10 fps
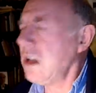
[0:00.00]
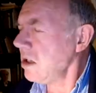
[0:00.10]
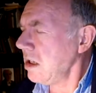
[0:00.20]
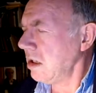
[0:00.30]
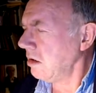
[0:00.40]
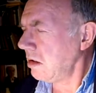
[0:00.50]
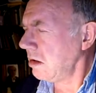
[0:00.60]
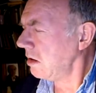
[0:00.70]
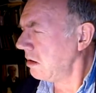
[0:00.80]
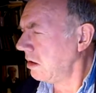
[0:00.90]
Nothing. Oh,
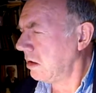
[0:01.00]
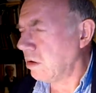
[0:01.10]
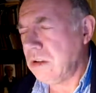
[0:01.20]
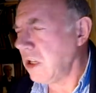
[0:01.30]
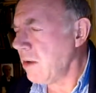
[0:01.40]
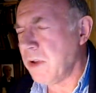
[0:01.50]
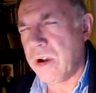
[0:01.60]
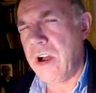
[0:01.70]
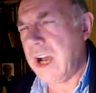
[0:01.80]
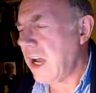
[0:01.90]
no, no, no. Don't get me
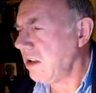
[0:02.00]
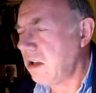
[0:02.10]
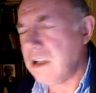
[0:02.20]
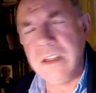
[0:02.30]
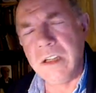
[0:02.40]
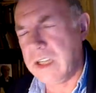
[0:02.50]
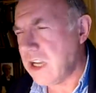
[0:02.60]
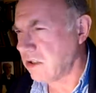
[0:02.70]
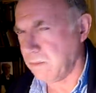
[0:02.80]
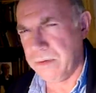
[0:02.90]
wrong. I'm nothing
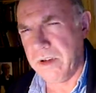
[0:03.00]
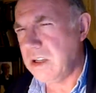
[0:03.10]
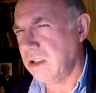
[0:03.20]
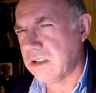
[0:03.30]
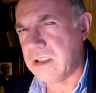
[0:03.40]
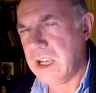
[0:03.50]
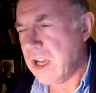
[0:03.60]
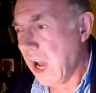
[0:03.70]
against the police.